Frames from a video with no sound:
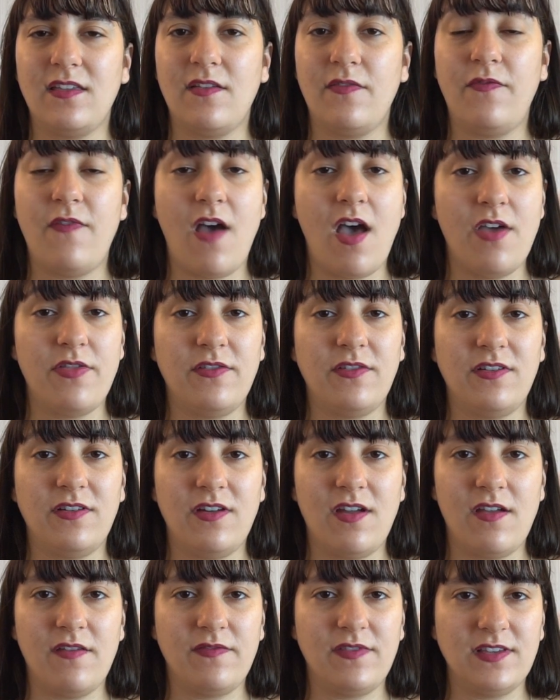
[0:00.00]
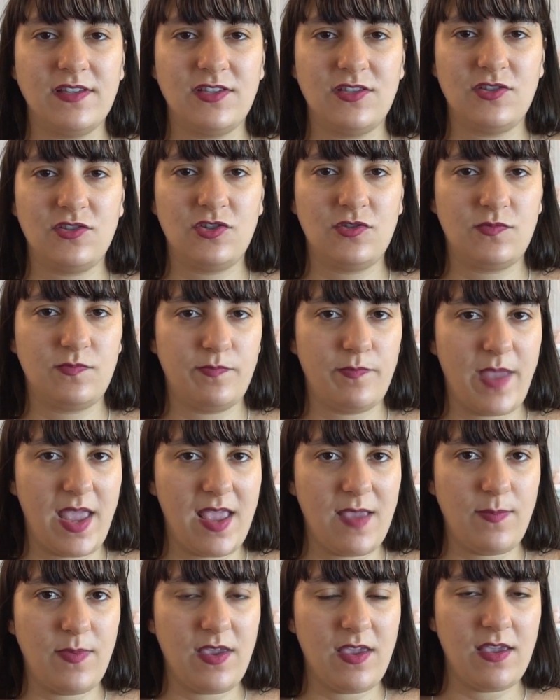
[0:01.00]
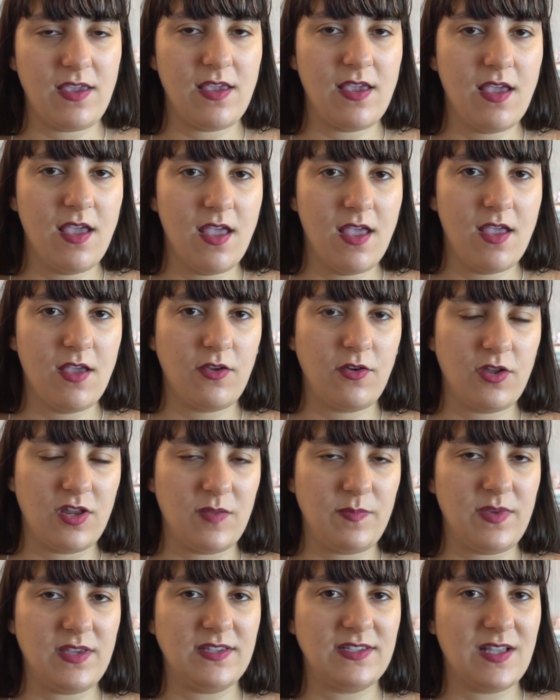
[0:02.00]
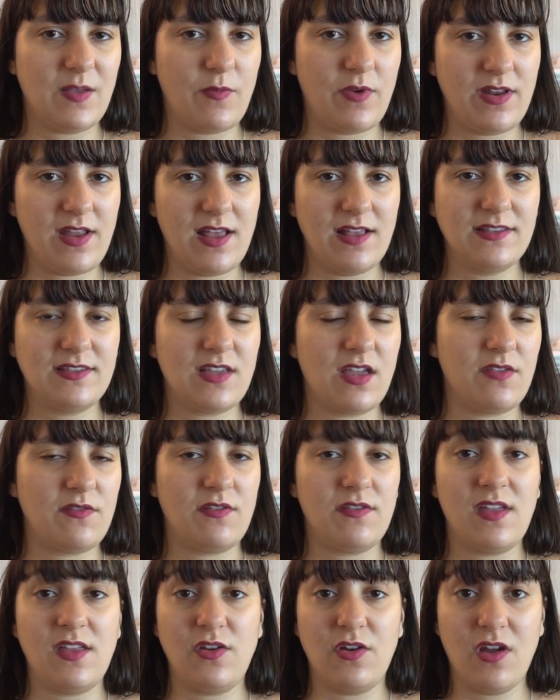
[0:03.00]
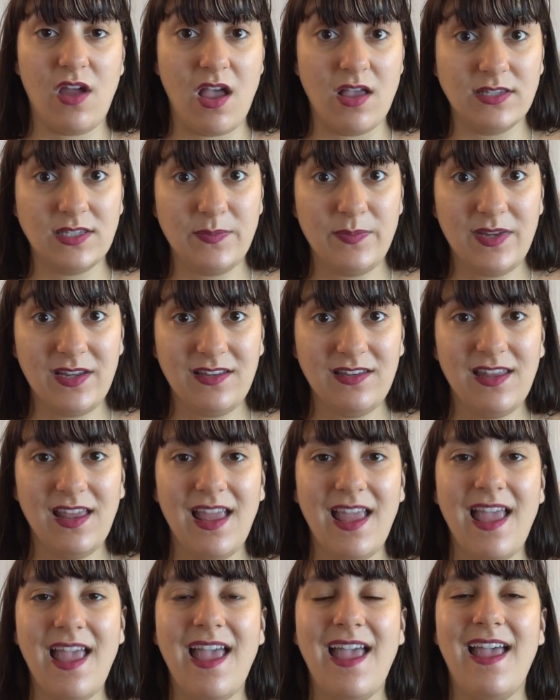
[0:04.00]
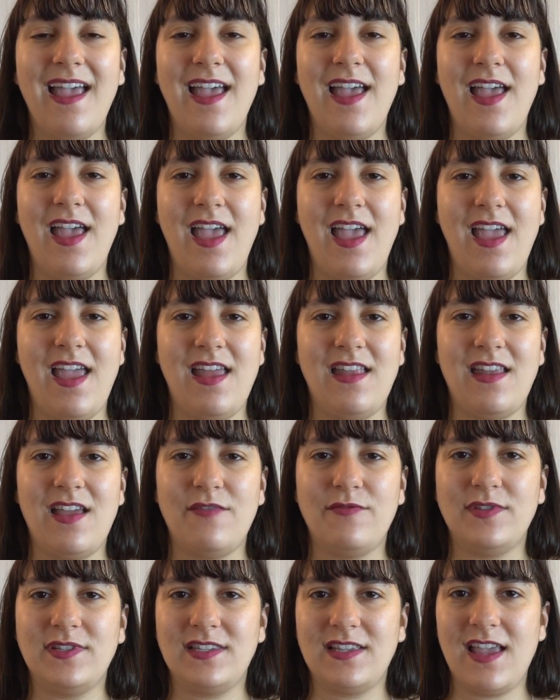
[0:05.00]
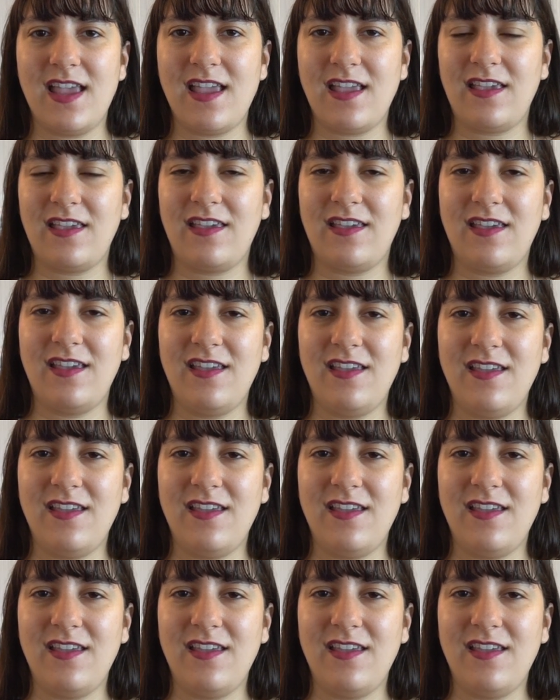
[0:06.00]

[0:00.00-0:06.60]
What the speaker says: father of this baby, could it be someone else other than your husband? And I was like,